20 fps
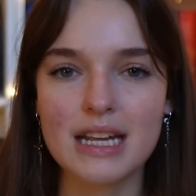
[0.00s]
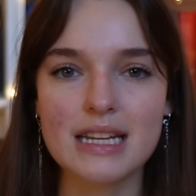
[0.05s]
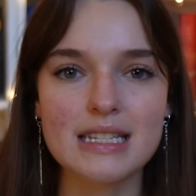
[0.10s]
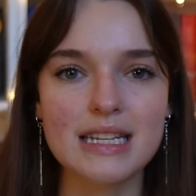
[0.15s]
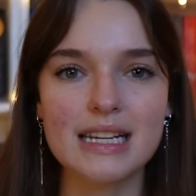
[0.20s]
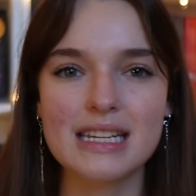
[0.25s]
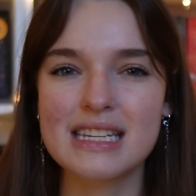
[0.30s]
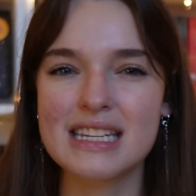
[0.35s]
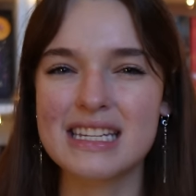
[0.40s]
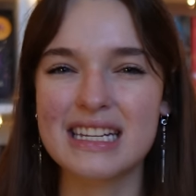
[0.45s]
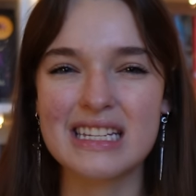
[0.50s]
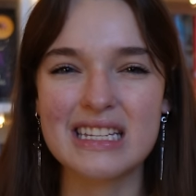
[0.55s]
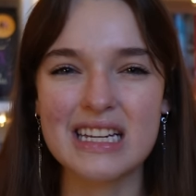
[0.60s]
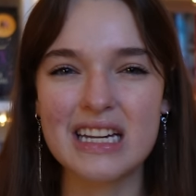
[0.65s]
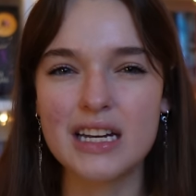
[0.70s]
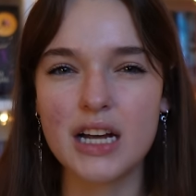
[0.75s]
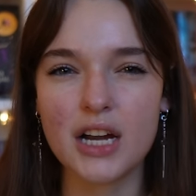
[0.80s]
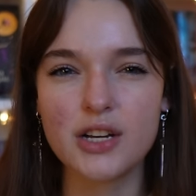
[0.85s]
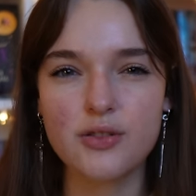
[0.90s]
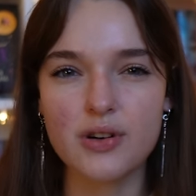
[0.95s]
It's like
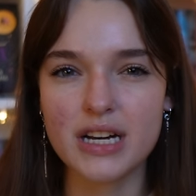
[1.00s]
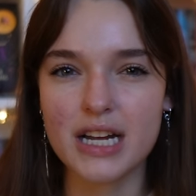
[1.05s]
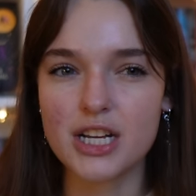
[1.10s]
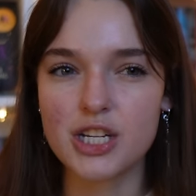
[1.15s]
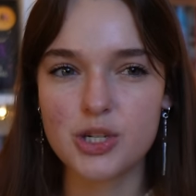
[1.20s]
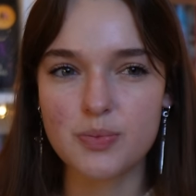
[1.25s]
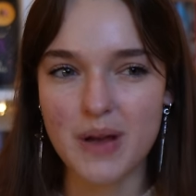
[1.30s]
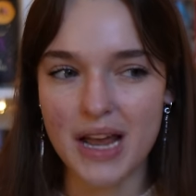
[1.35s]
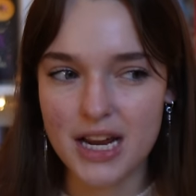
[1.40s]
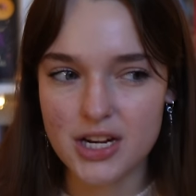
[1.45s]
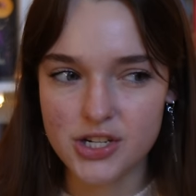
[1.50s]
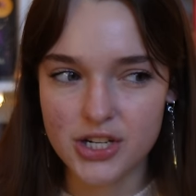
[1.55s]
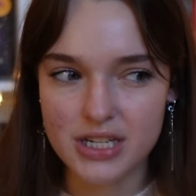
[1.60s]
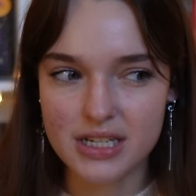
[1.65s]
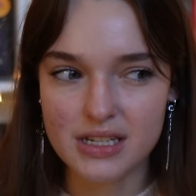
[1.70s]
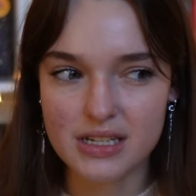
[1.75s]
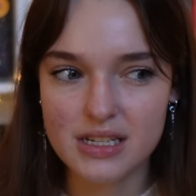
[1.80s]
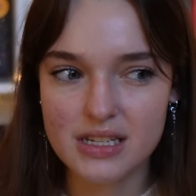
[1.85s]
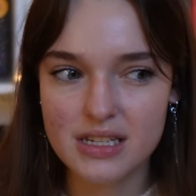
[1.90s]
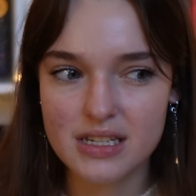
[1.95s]
1600-ish
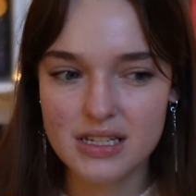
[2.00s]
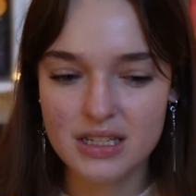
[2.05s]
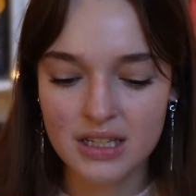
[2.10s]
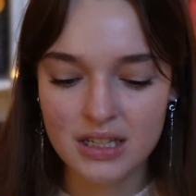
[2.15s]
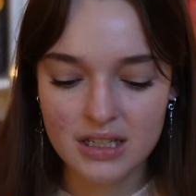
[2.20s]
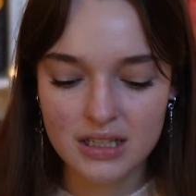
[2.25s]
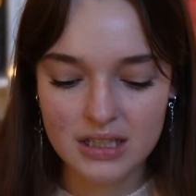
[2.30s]
pages.